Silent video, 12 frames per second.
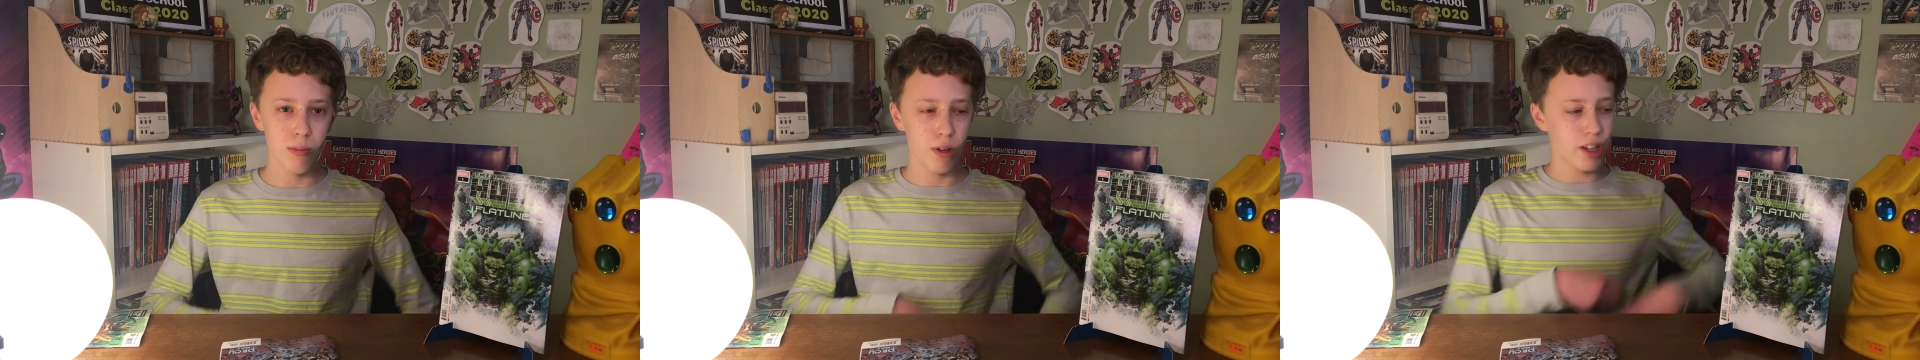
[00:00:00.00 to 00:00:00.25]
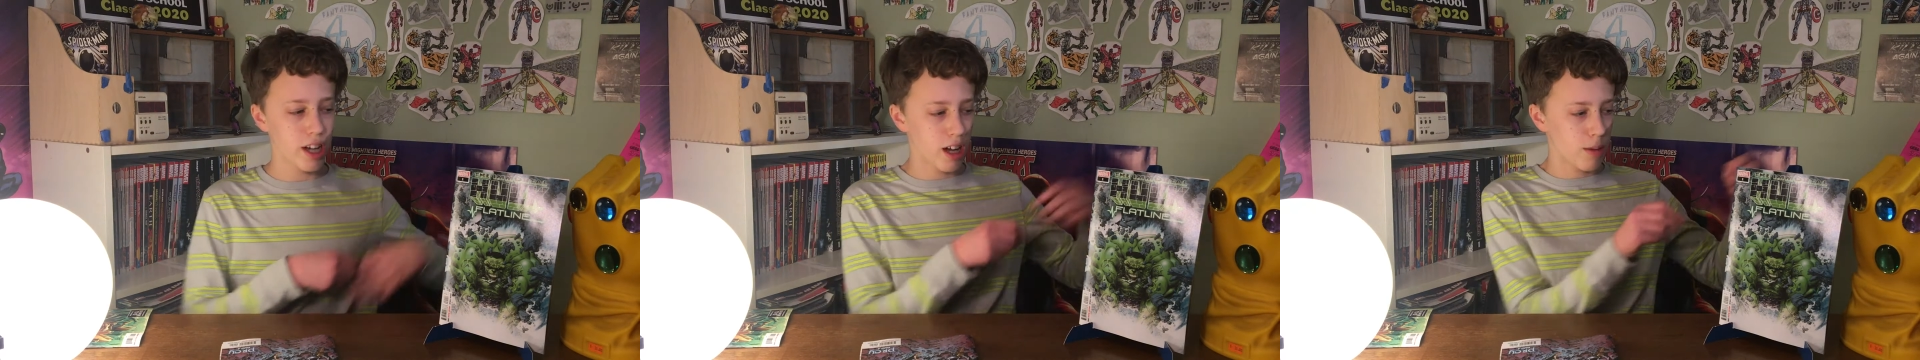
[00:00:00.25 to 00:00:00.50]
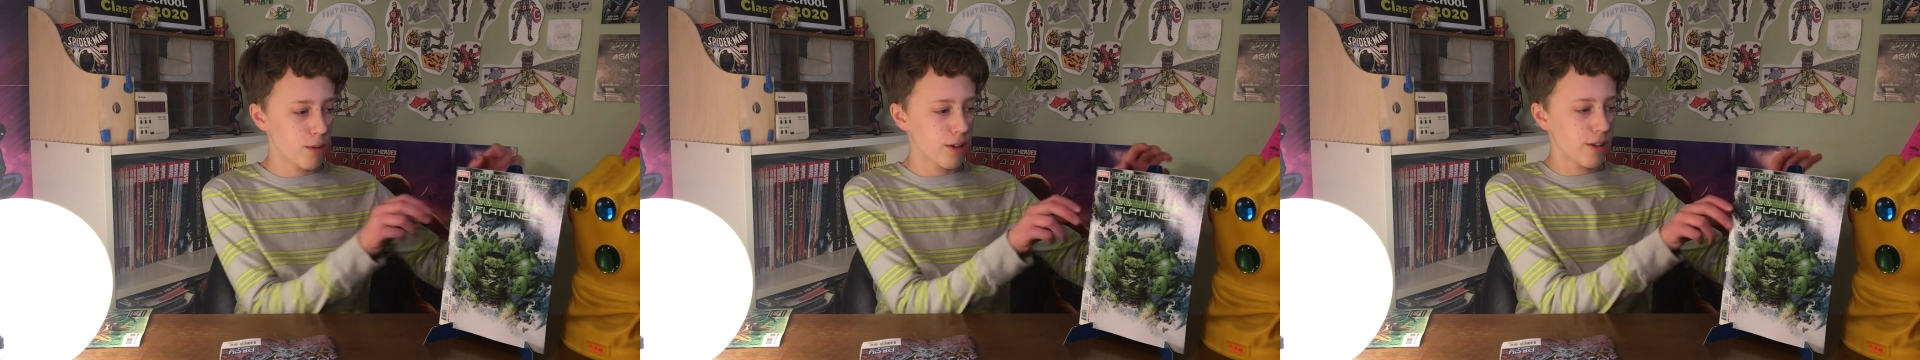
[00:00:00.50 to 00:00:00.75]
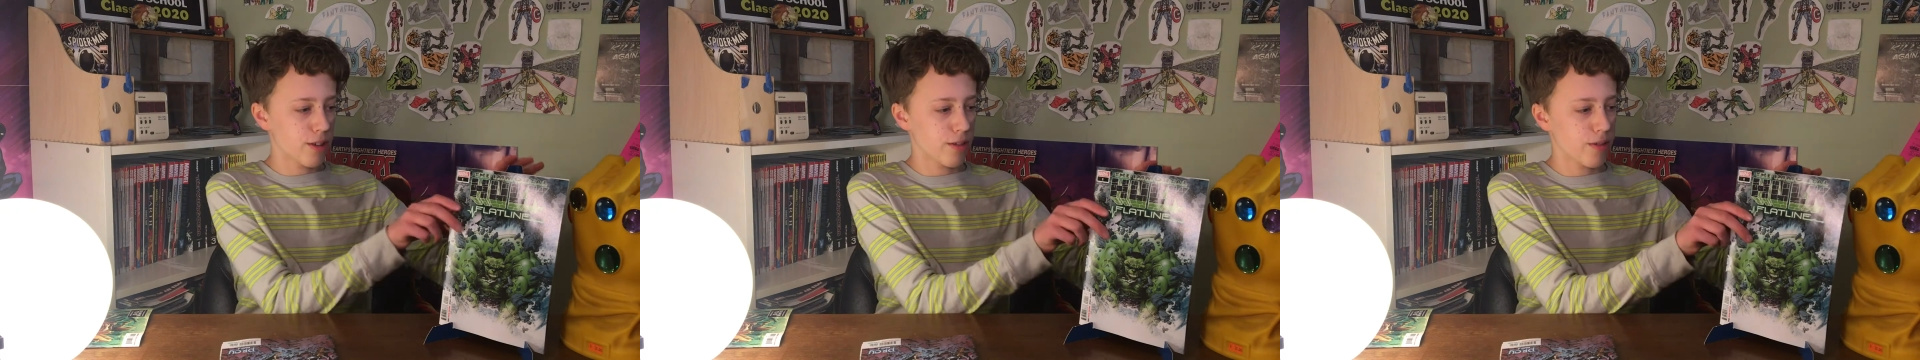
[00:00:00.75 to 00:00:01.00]
but yeah,
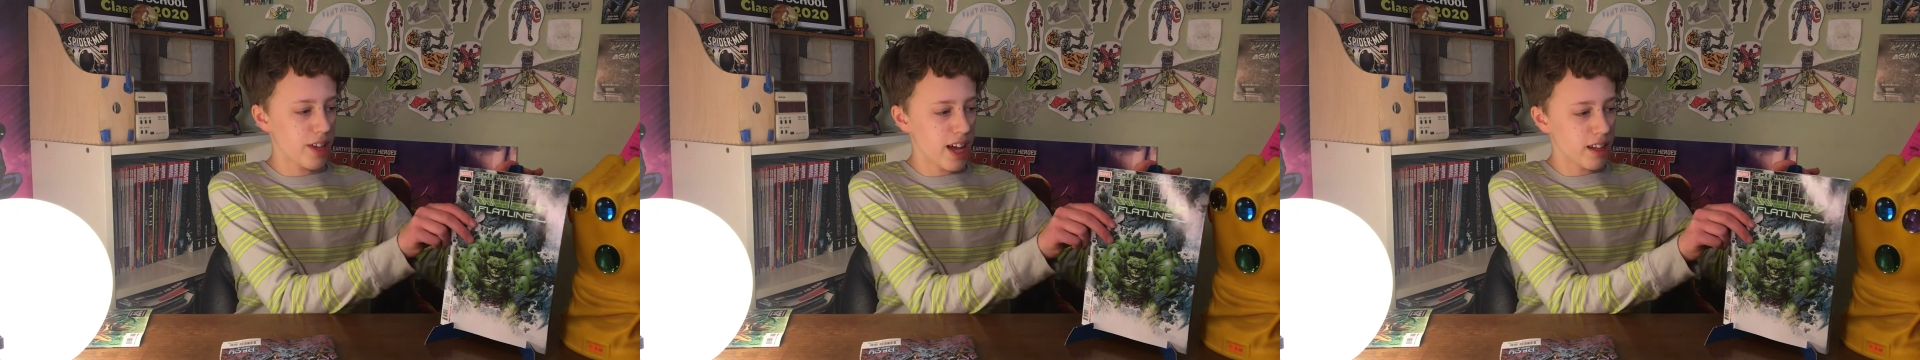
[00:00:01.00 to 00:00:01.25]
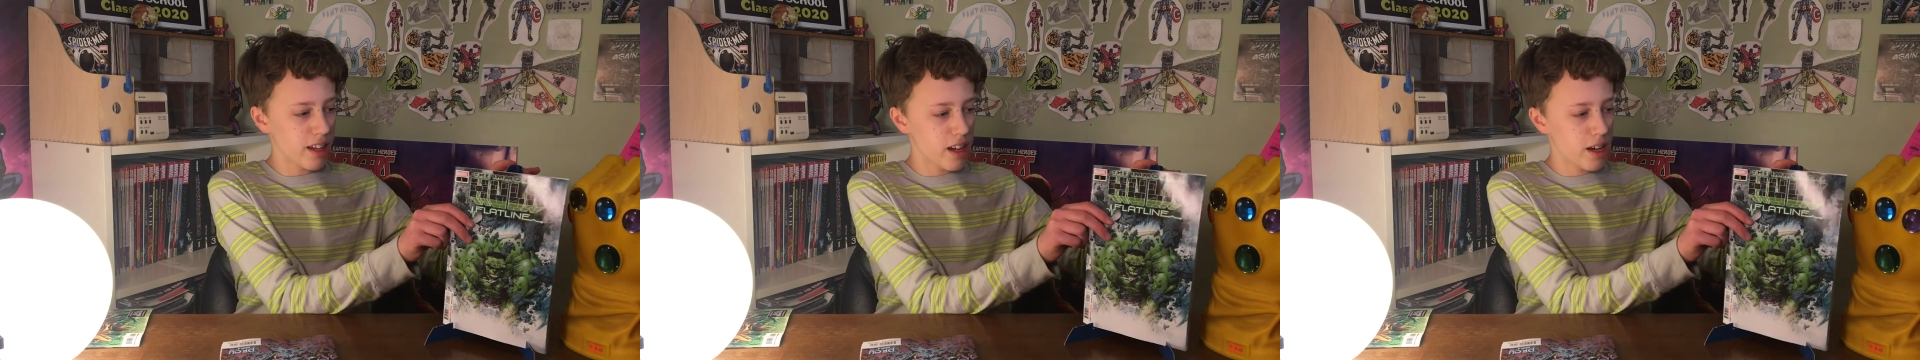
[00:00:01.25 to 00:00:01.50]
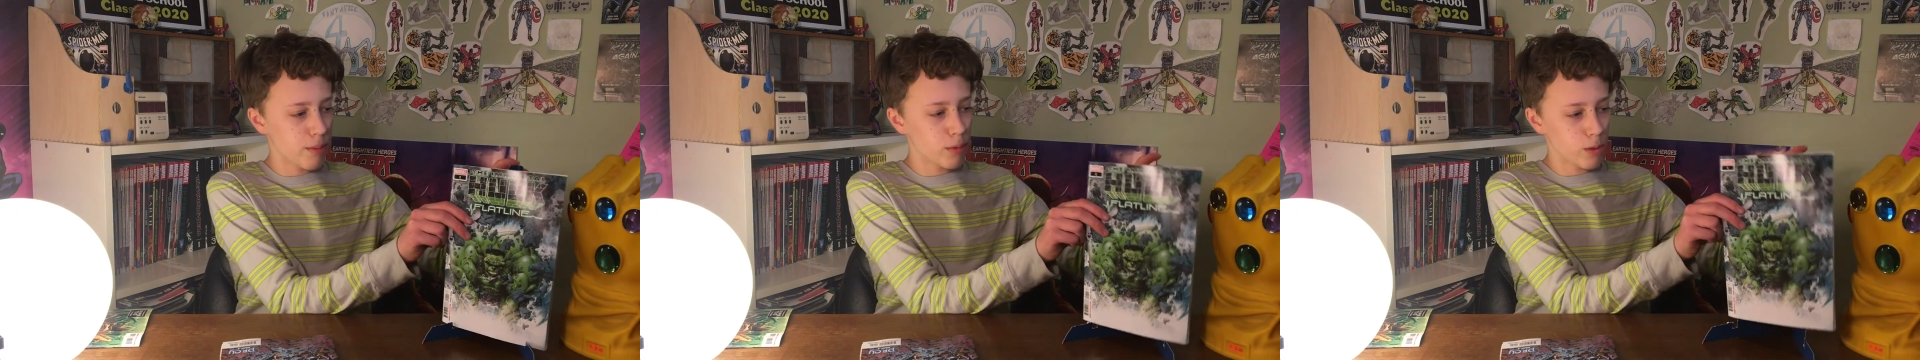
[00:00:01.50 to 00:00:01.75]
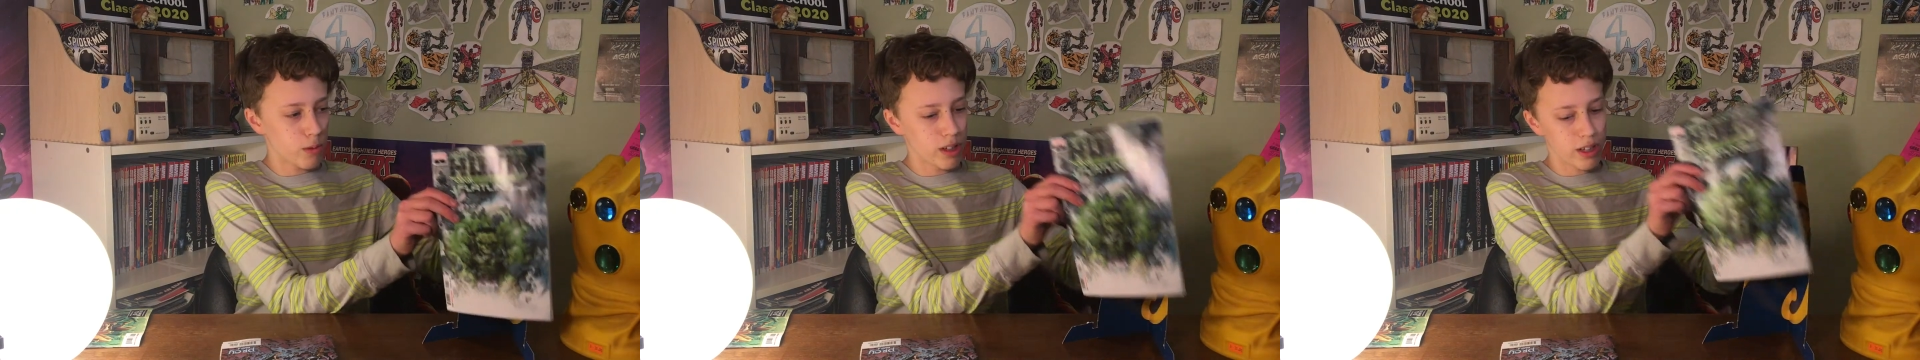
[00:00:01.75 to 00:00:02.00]
Immortal Hulk Flatline
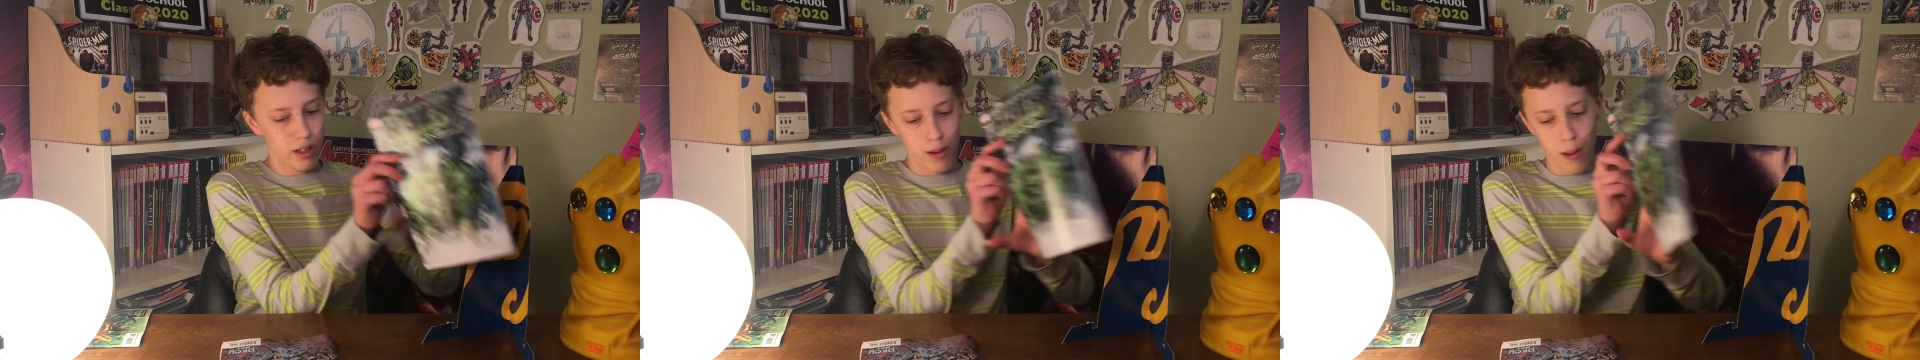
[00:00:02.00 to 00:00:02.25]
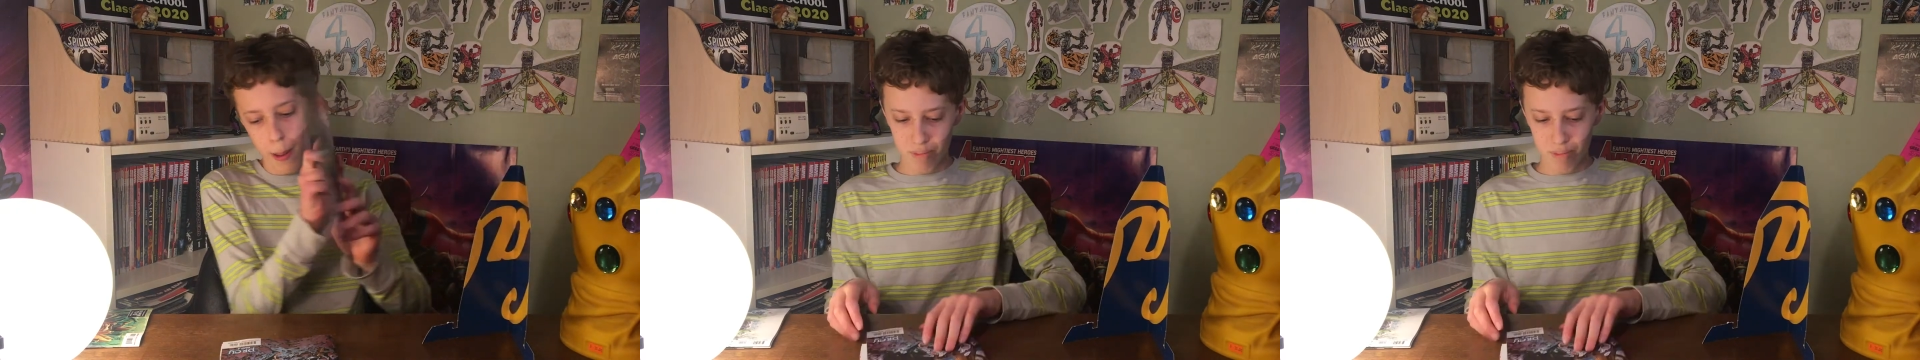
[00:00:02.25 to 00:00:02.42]
number one.